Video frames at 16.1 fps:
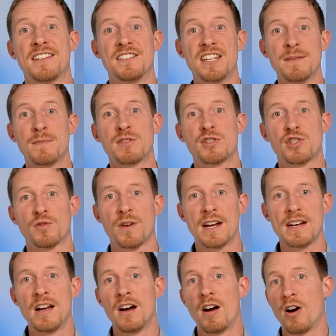to
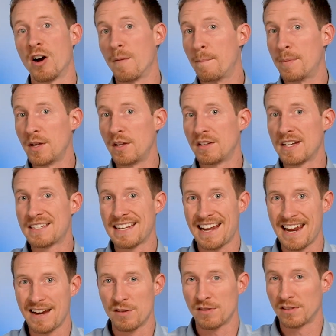demonstrate our ability to
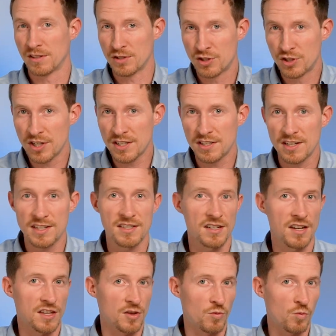handle the logistics
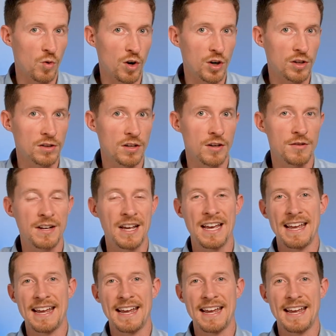and the workload